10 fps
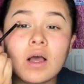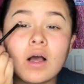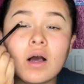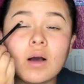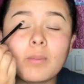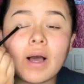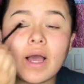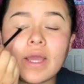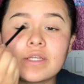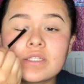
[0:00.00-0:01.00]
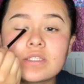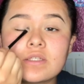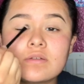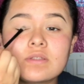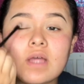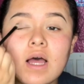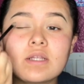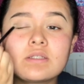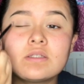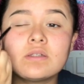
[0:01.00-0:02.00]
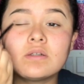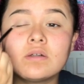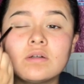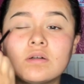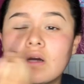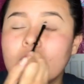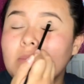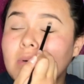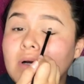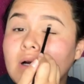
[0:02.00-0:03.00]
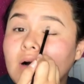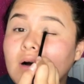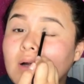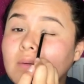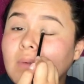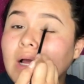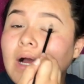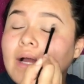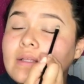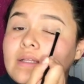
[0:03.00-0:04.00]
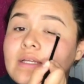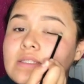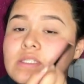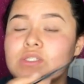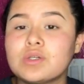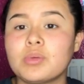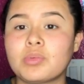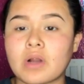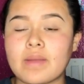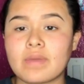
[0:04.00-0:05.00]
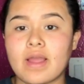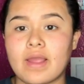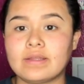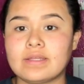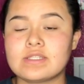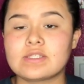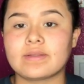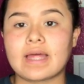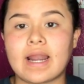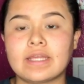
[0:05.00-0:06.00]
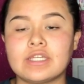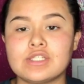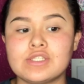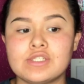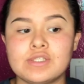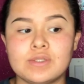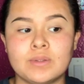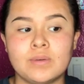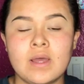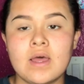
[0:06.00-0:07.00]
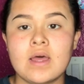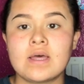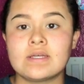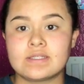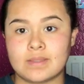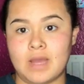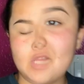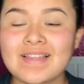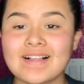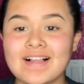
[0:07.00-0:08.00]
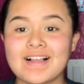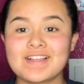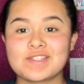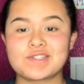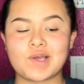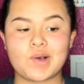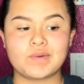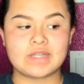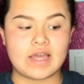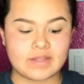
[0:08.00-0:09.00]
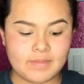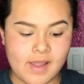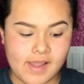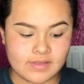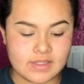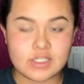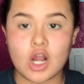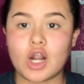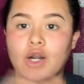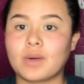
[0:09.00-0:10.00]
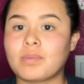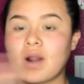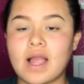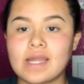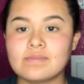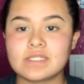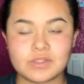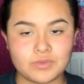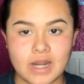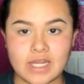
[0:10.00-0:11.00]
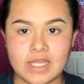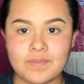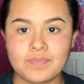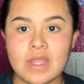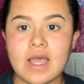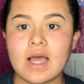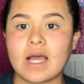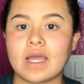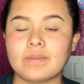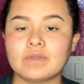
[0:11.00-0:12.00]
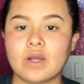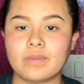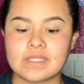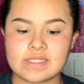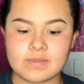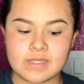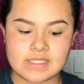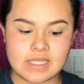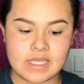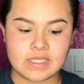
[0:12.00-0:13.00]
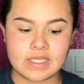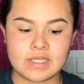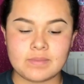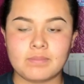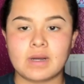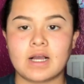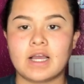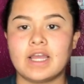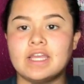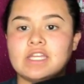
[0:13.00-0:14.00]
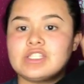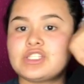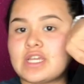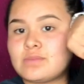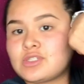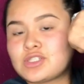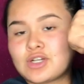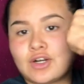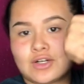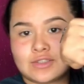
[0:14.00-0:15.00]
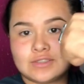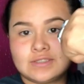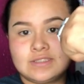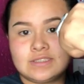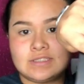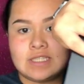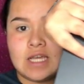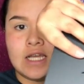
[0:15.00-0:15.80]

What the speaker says: I just use that to put on my eyelids, to prime my eyelids so that I can do some eyeshadow. So now that my eyelids are primed and ready, I'm going to be taking my James Charles